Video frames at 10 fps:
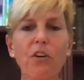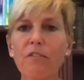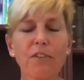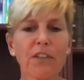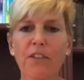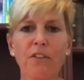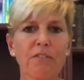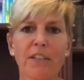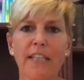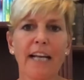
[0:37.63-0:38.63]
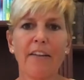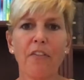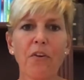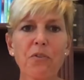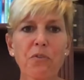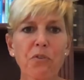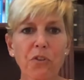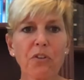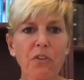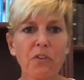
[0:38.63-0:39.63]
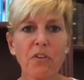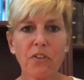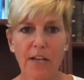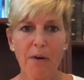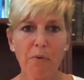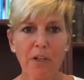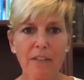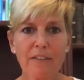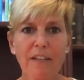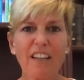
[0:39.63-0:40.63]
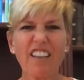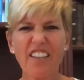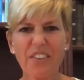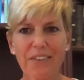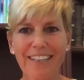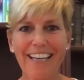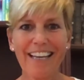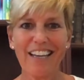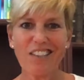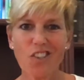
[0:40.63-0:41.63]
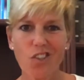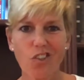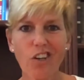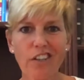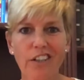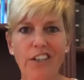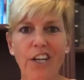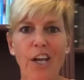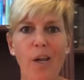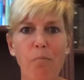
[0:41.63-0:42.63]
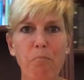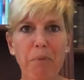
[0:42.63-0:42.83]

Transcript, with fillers: over and over again, those neural networks literally get stronger and